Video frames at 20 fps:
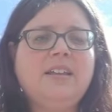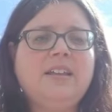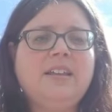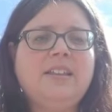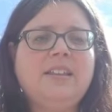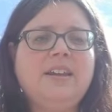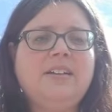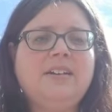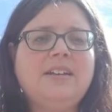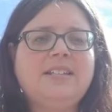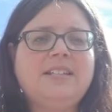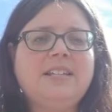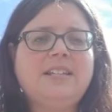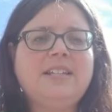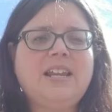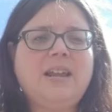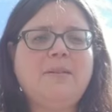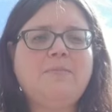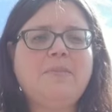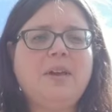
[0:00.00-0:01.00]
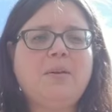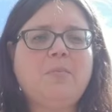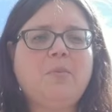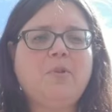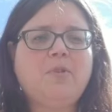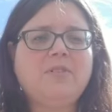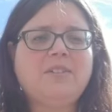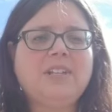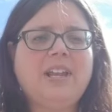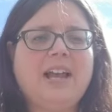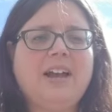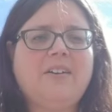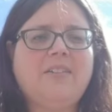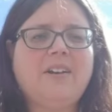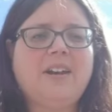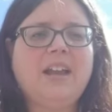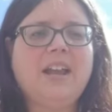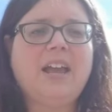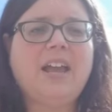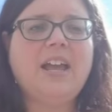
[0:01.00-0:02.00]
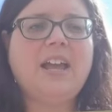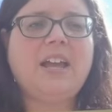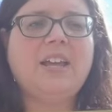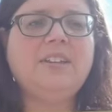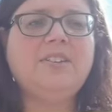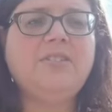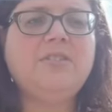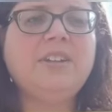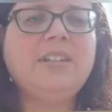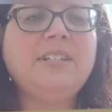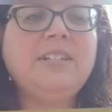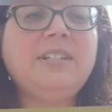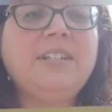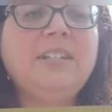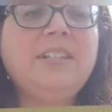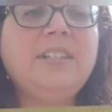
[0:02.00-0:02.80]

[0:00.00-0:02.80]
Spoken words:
there is a tape that pulls out, and you can see